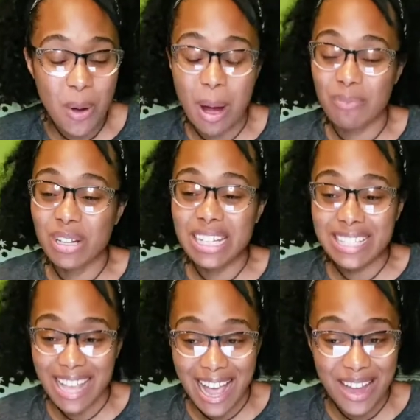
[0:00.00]
I'm really
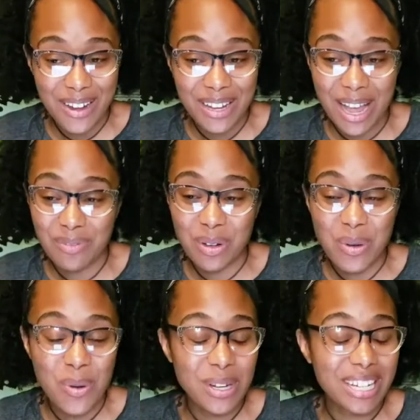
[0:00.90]
tired. I
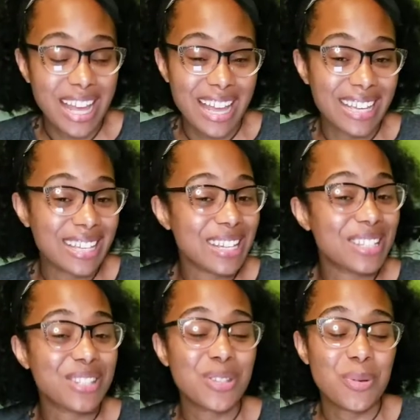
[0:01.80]
recorded like
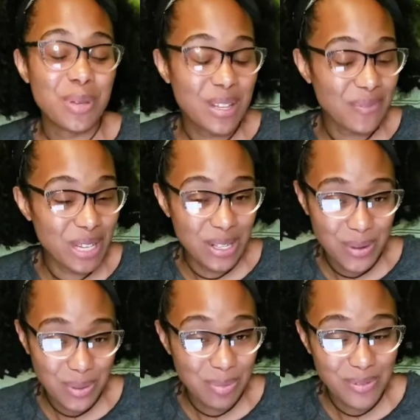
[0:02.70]
so many
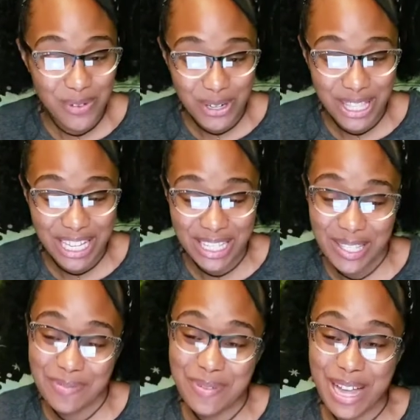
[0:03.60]
videos before this,
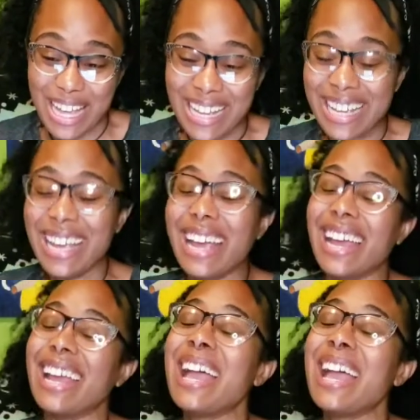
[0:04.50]
but